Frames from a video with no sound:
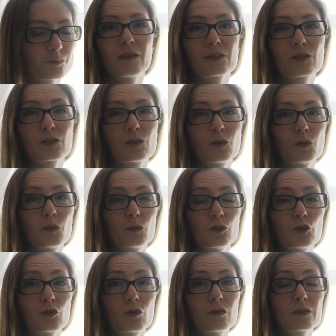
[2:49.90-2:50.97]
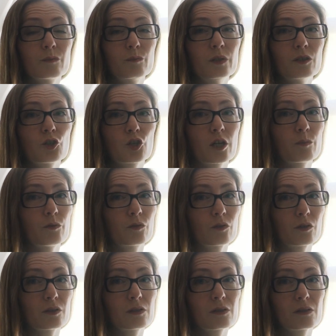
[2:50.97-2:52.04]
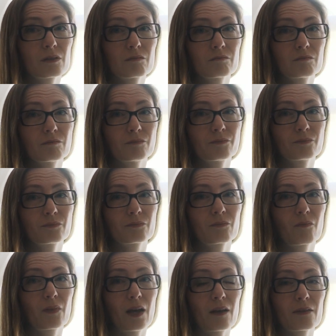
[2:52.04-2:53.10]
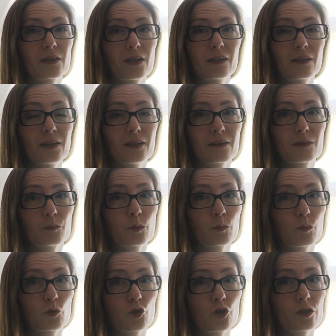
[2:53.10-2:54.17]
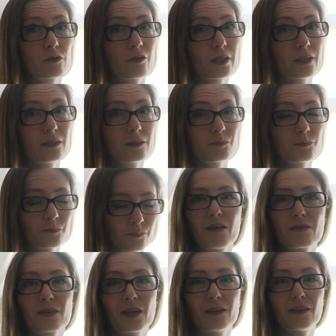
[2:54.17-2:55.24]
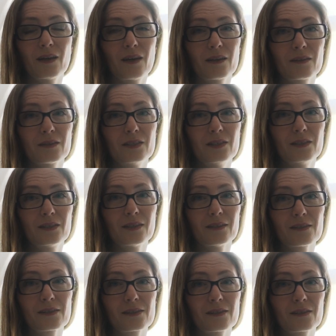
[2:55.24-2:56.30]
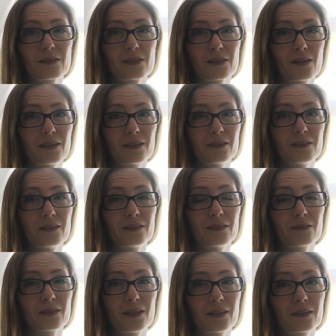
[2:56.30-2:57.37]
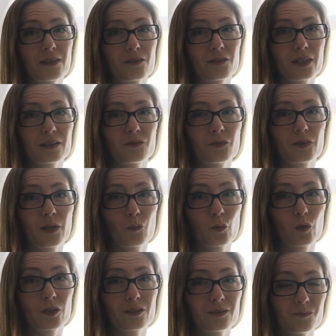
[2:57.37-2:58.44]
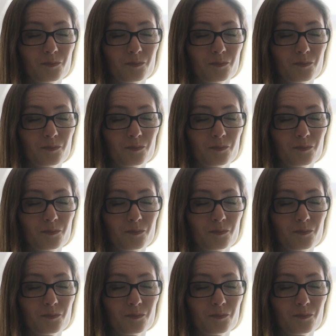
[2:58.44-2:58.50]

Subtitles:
So draw the big shape first, then get the proportions right, then add the details inside that correct framework.